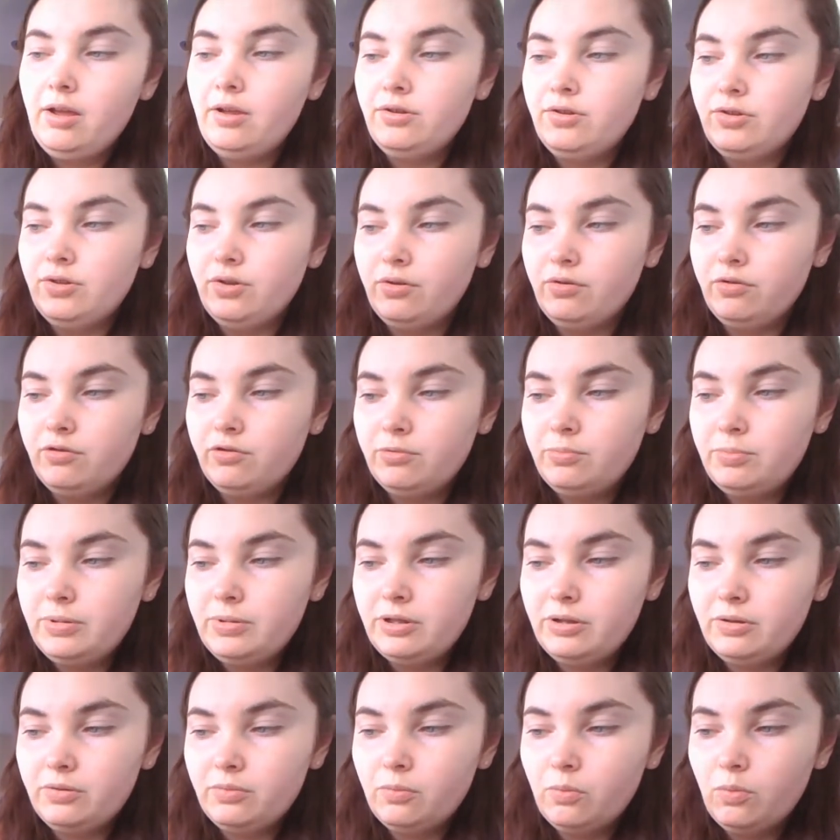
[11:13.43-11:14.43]
So it would
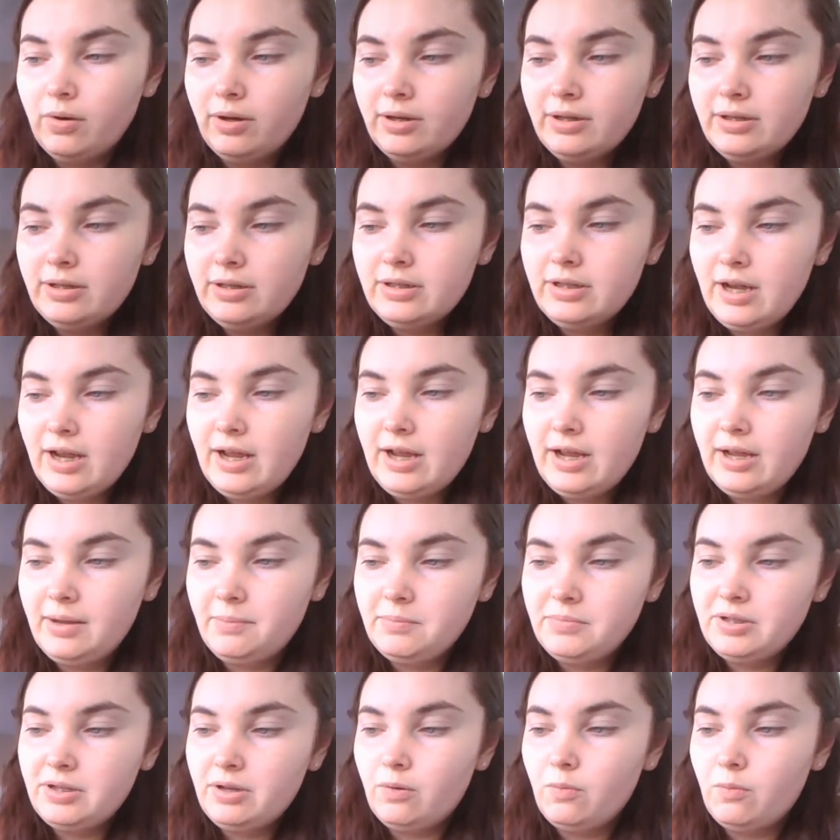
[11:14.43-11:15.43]
be 1
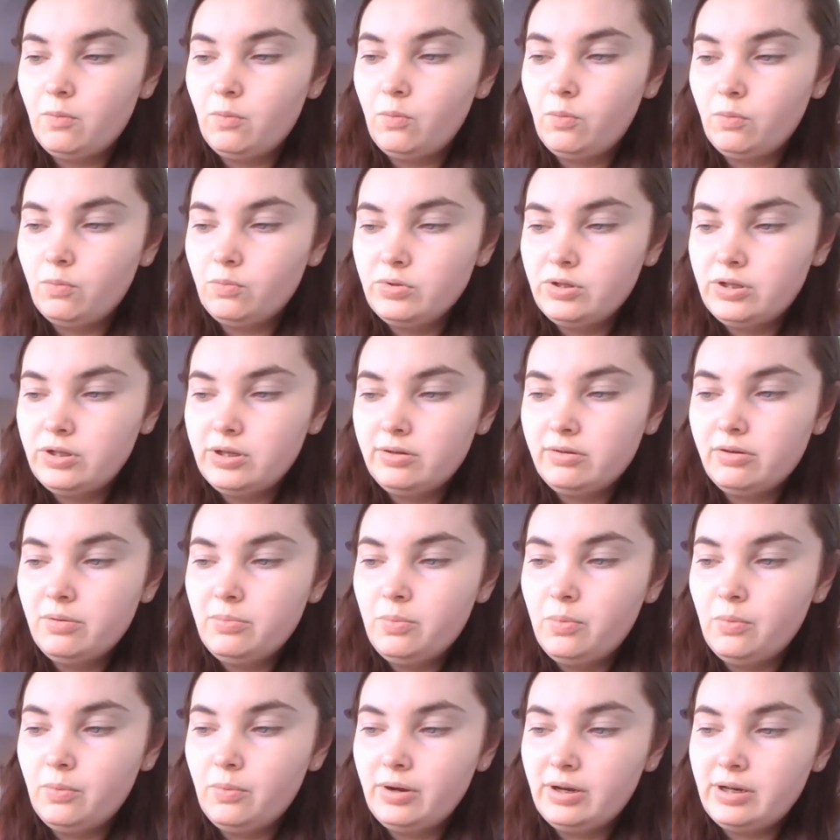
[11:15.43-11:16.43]
times
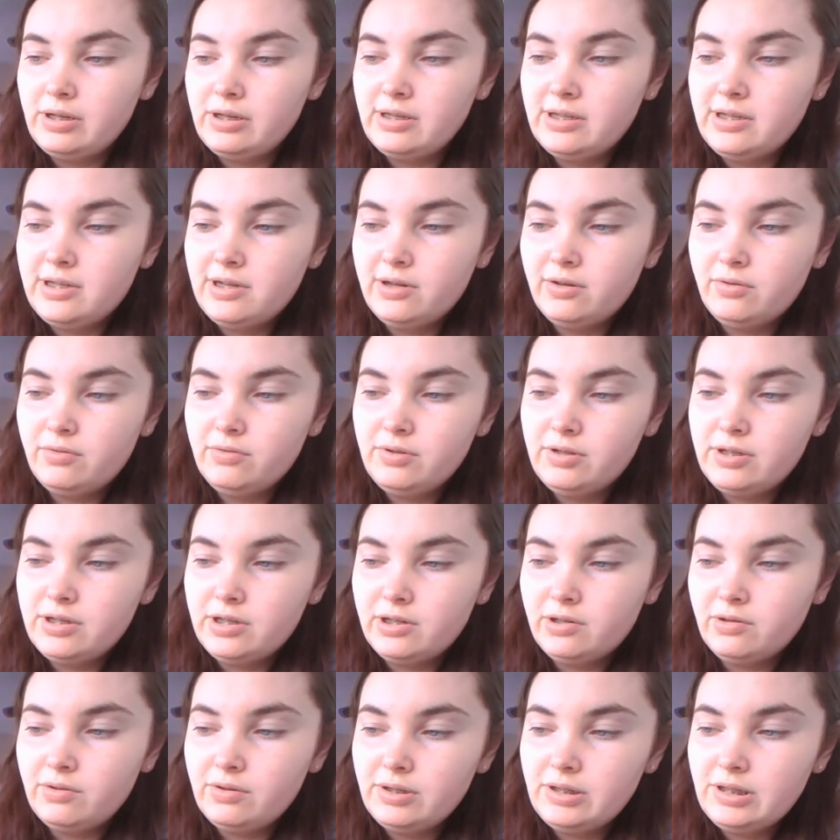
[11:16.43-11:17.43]

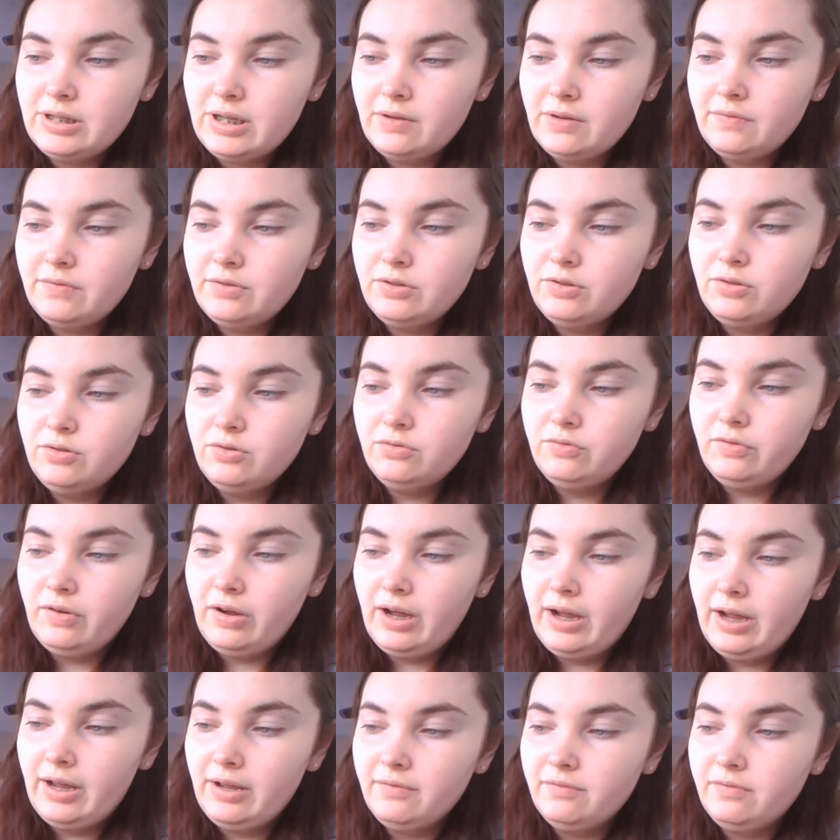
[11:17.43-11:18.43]

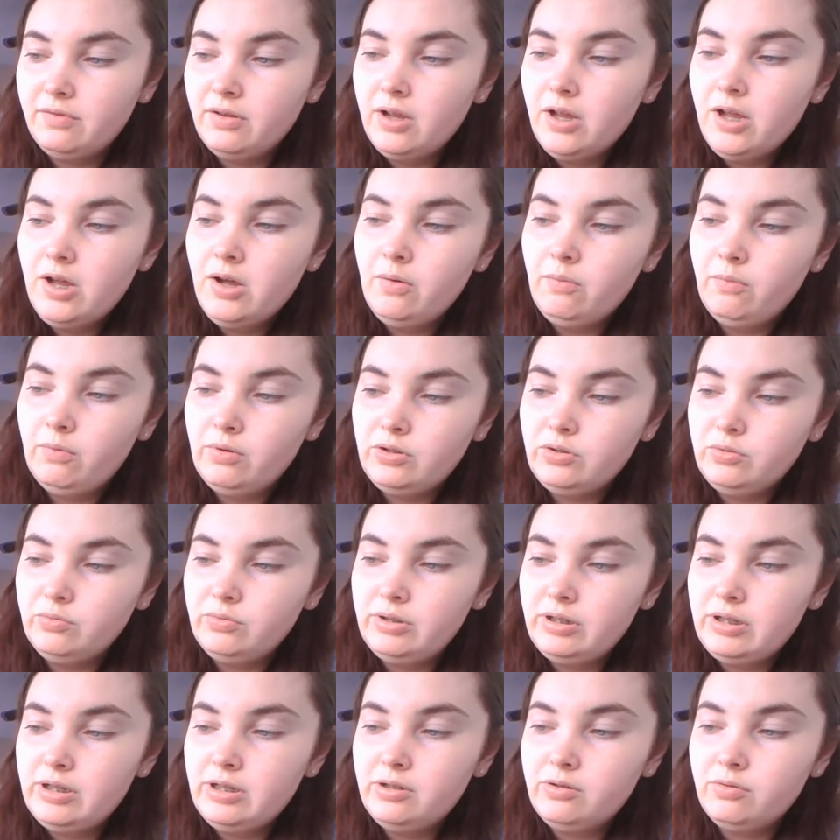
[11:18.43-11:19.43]
0.00725, which
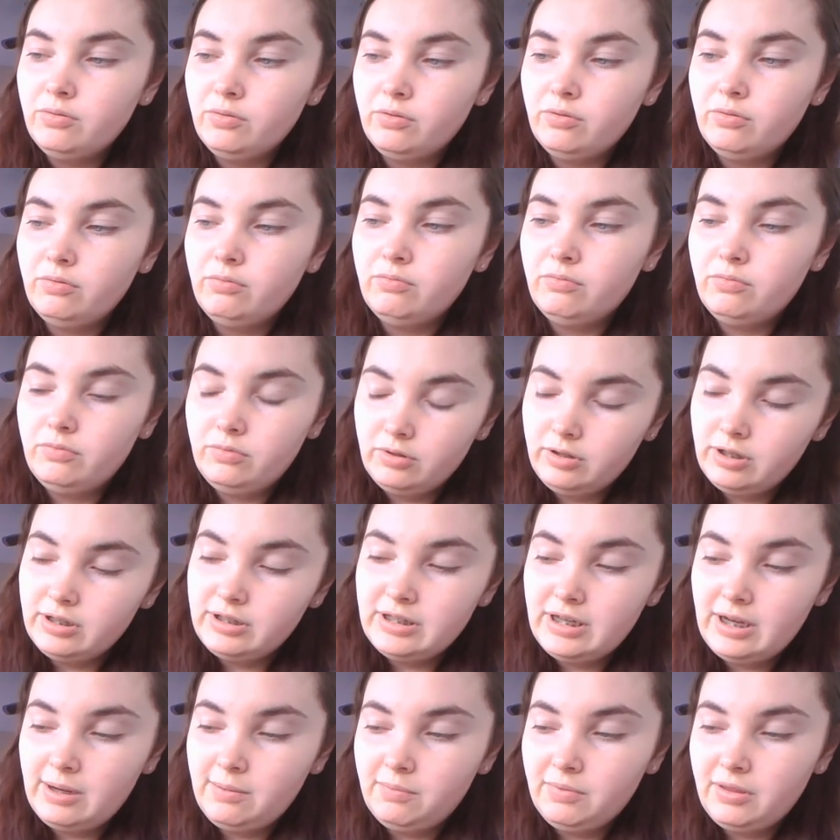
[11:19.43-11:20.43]
would equal the
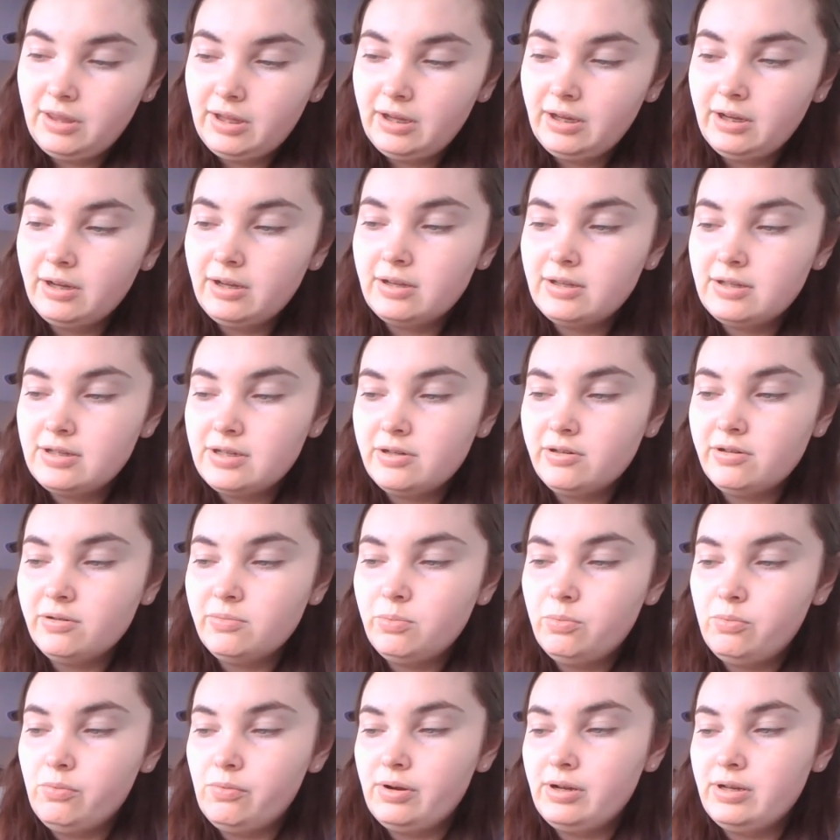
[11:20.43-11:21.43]
same thing,
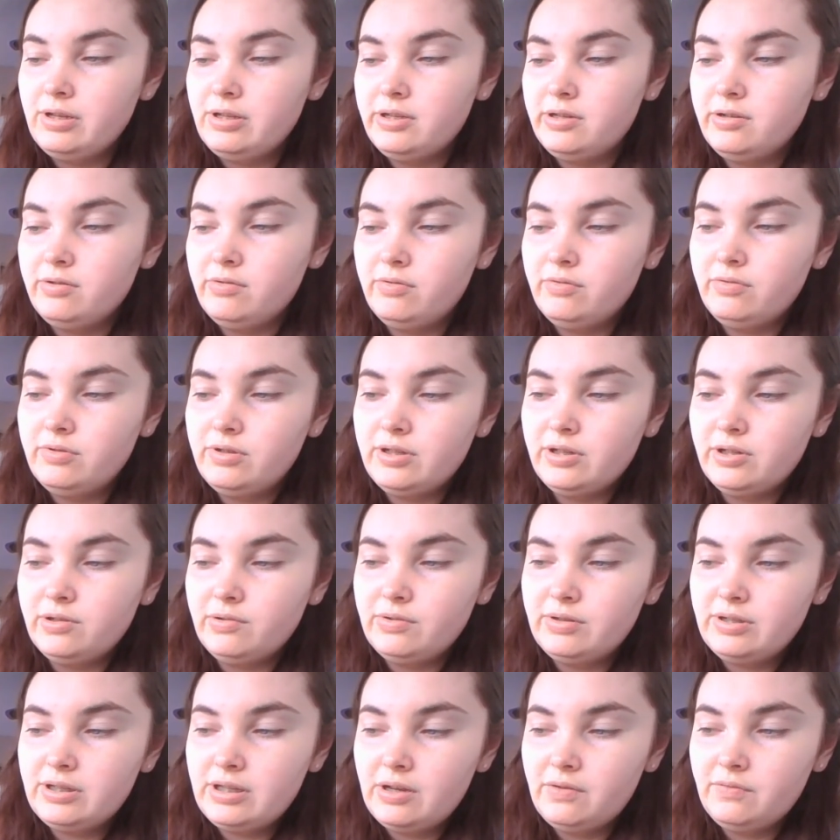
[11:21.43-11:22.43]

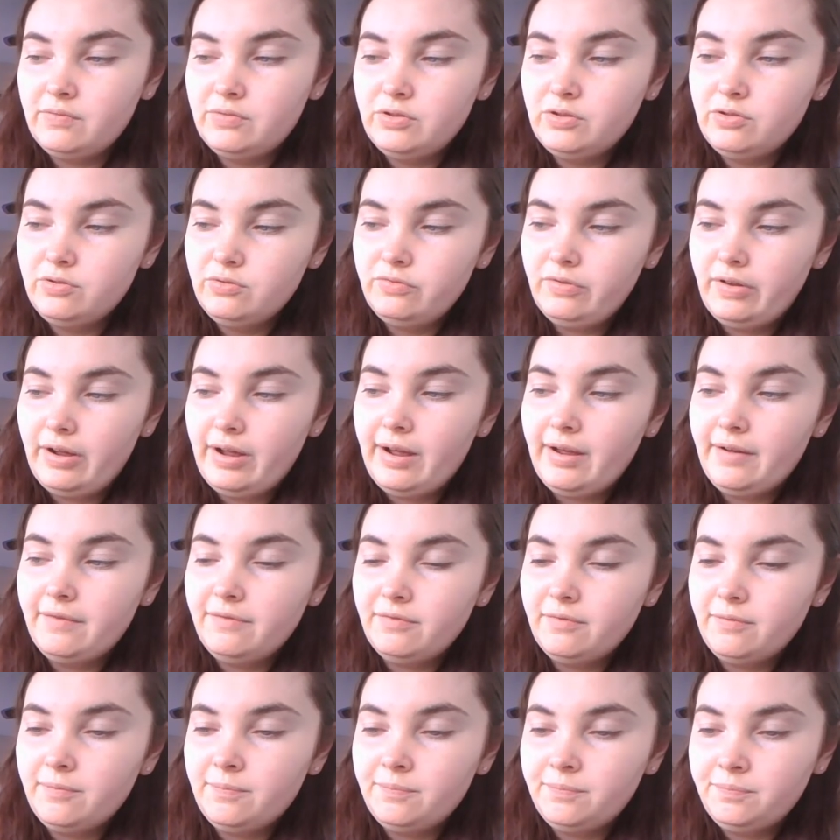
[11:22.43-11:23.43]
0.00725.